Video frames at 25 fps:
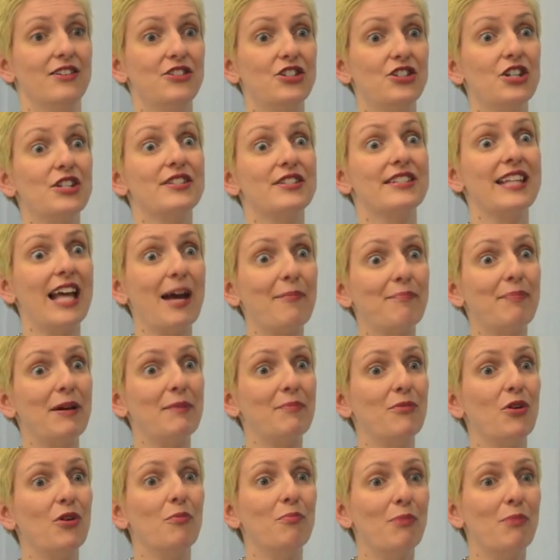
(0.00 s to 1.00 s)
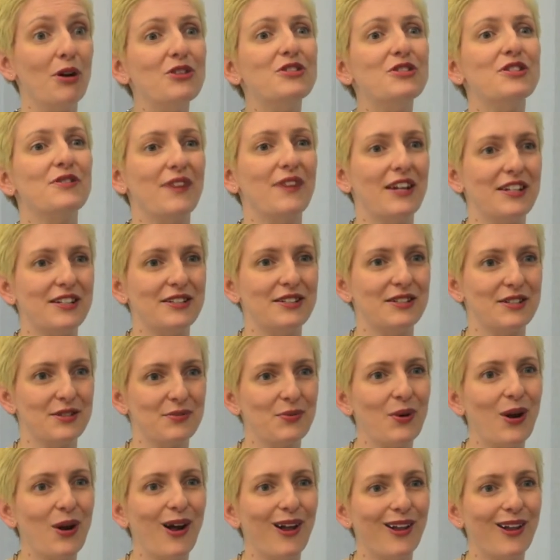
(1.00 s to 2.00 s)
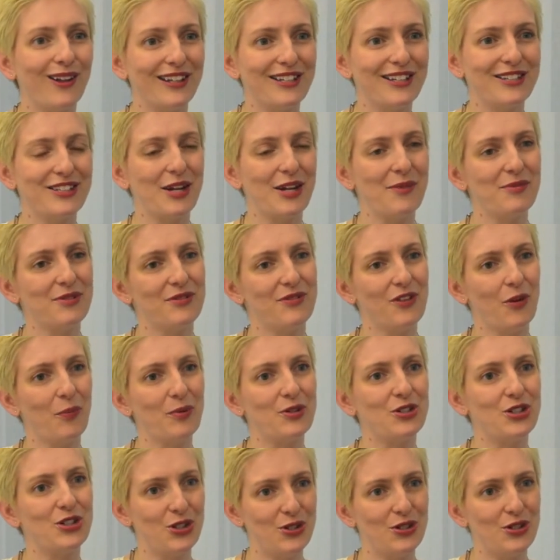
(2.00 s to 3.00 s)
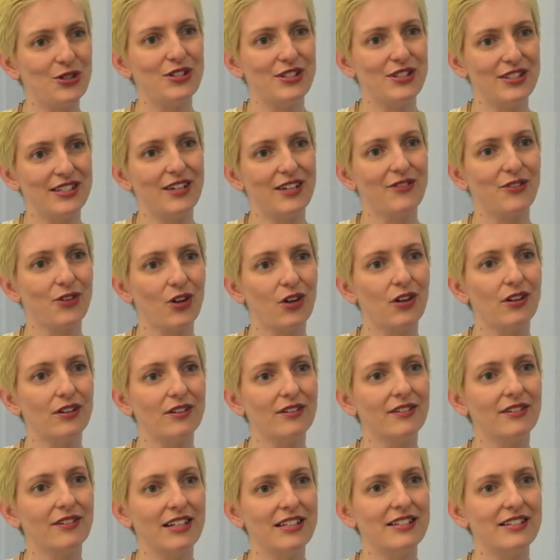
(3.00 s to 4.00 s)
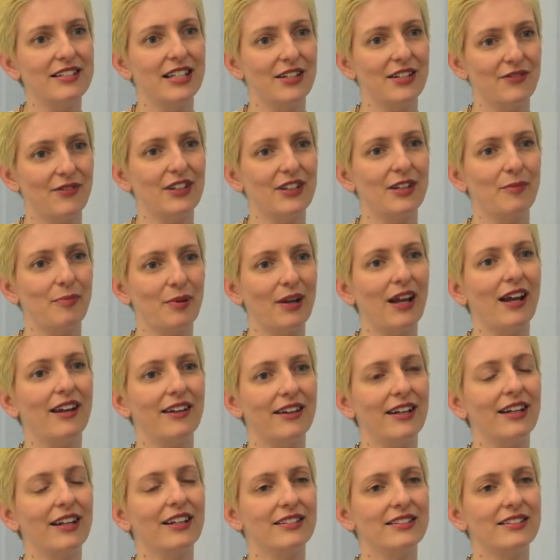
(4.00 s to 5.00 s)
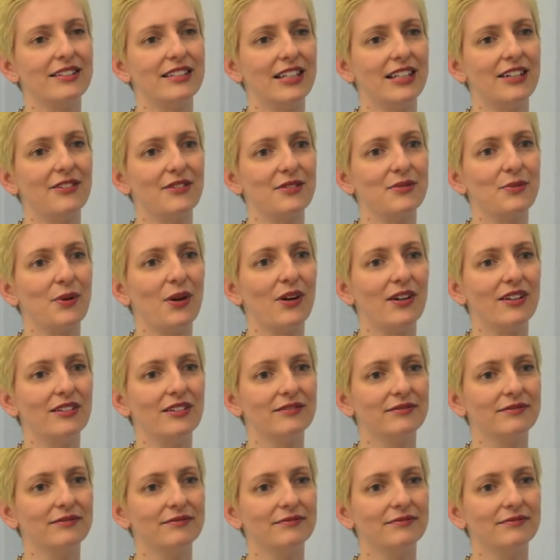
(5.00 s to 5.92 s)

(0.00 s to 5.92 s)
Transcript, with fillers: just that bit more motivated as well in terms of the opportunities they've got in delivering the plan next year as well.